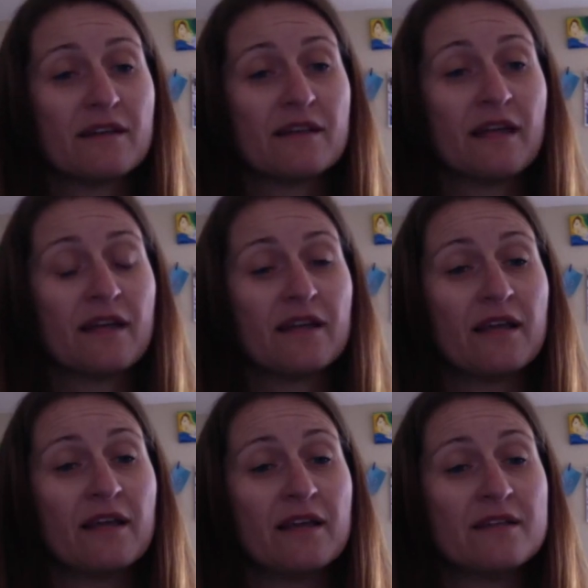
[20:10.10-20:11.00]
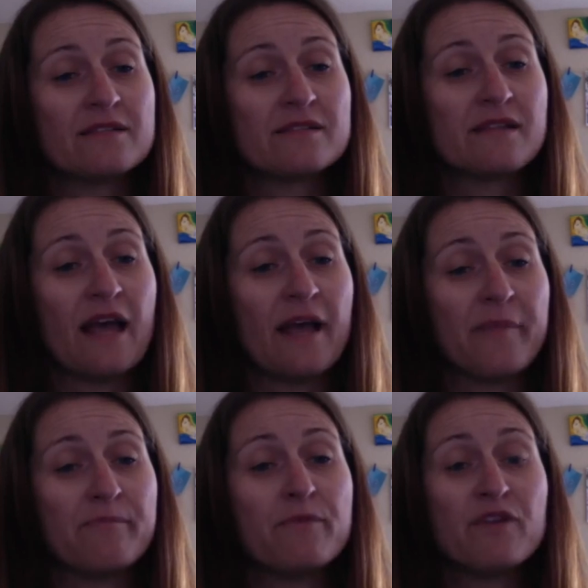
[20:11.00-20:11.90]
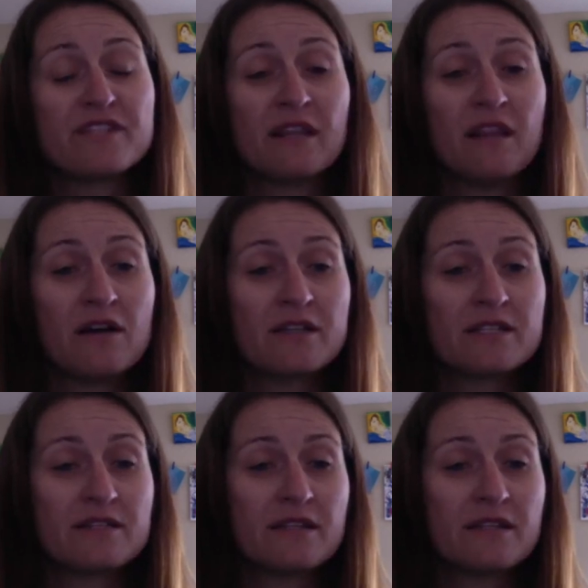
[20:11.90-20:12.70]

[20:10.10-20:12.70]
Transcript: that he is moves a lot